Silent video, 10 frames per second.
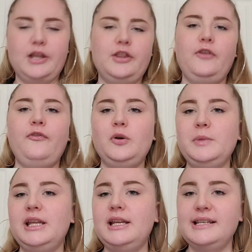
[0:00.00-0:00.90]
The
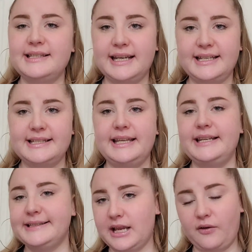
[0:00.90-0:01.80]
formula is nice, it
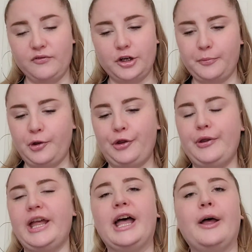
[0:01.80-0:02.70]
is comfortable,
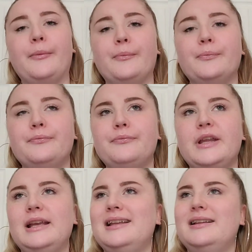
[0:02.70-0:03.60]

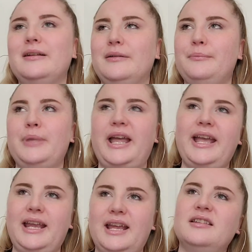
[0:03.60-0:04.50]
but
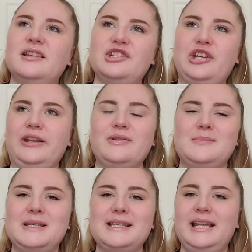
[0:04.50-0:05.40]
again, the shade was
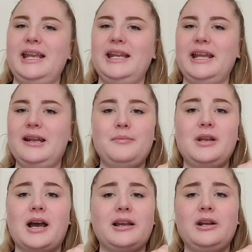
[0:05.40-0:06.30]
misleading, and I'm
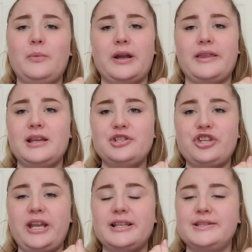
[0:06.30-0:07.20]
not gonna wear this
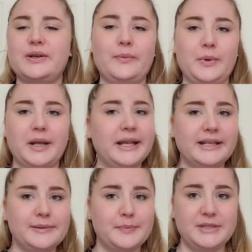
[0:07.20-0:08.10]
shade, so I'm gonna
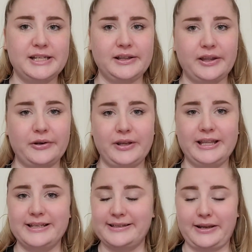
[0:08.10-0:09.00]
end up decluttering
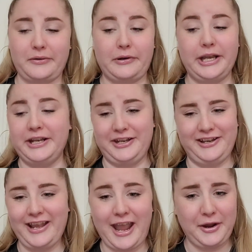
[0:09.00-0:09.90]
this.
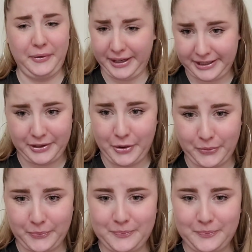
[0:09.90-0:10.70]
I already know.